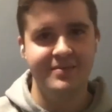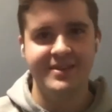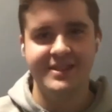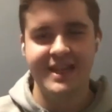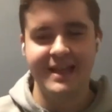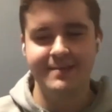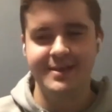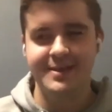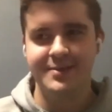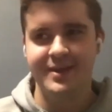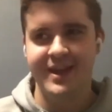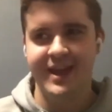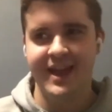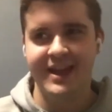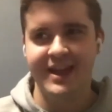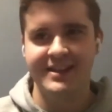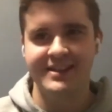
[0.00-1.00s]
same as what
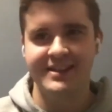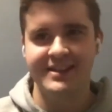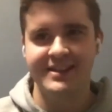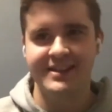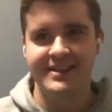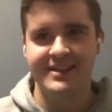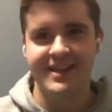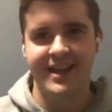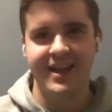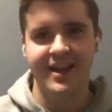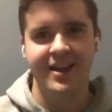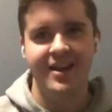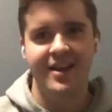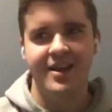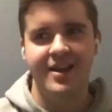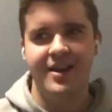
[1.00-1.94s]
Caden said.